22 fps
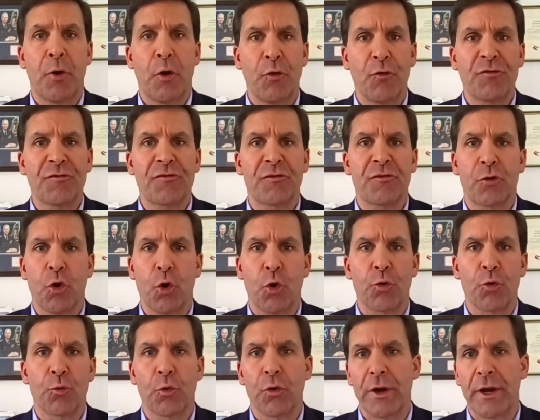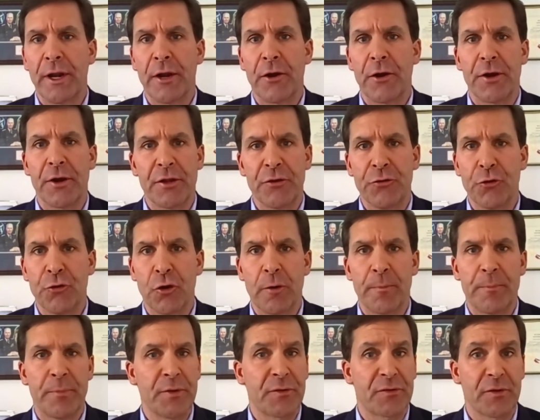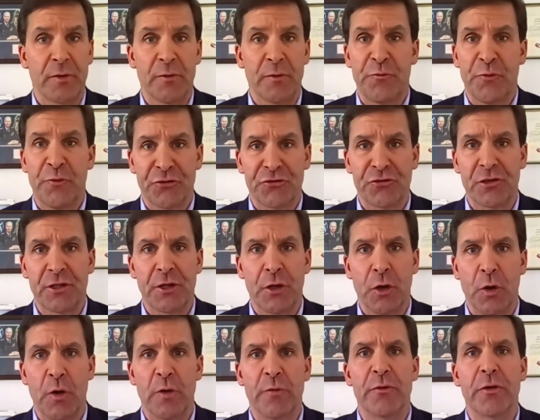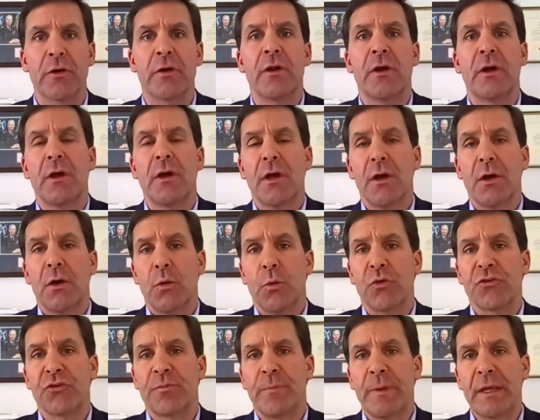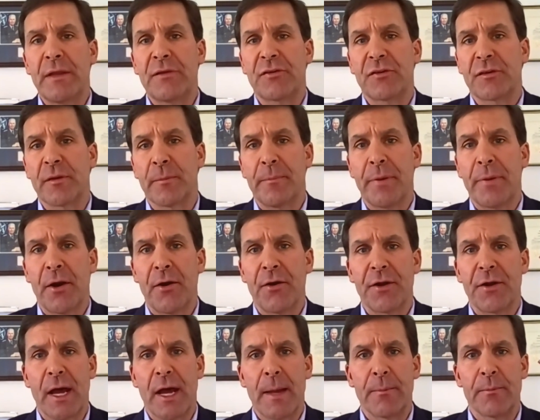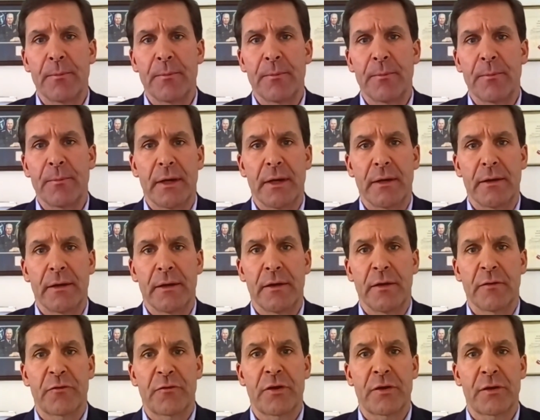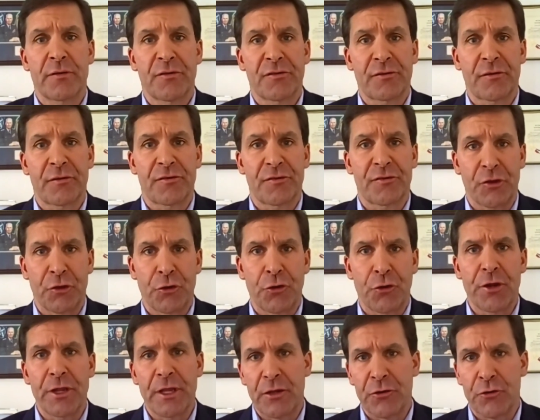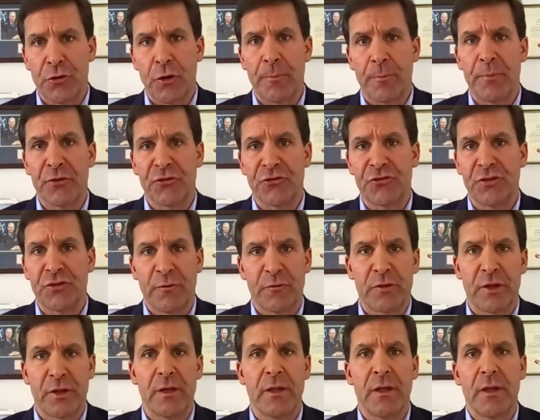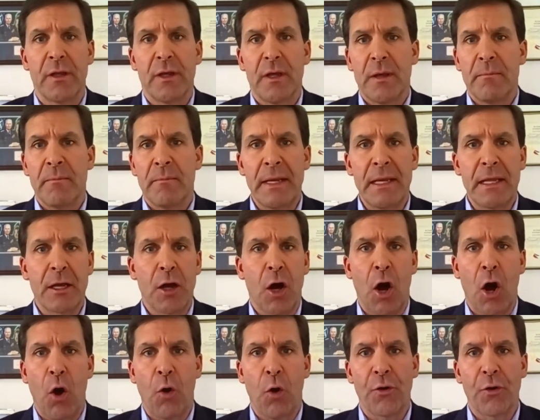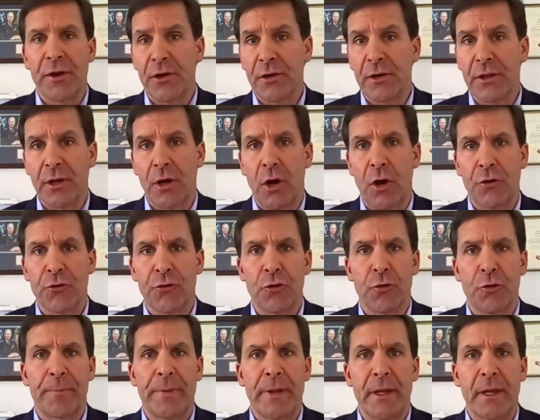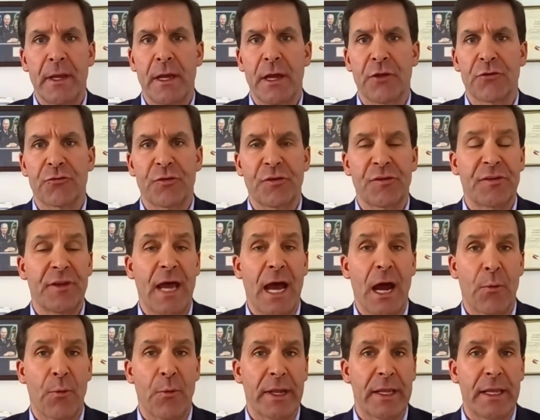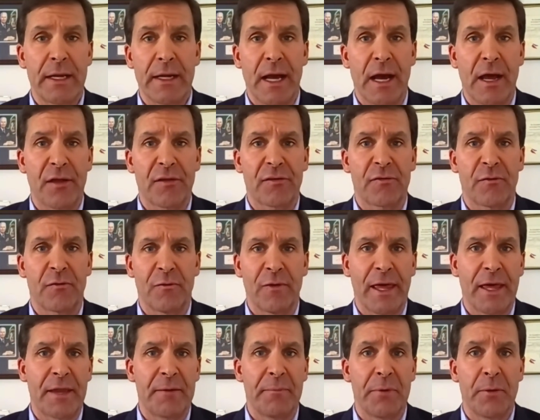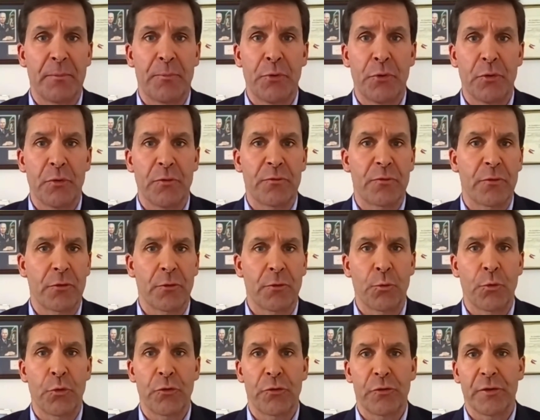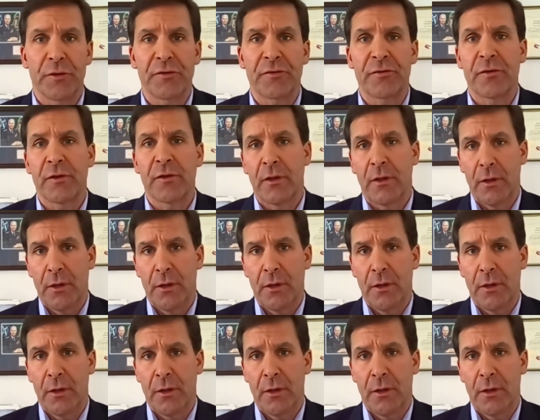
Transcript: post-Cold War era in Europe is officially over, which means that the paradigm of security in Europe has shifted, meaning all or nearly all European countries now recognize Vladimir Putin for the ruthless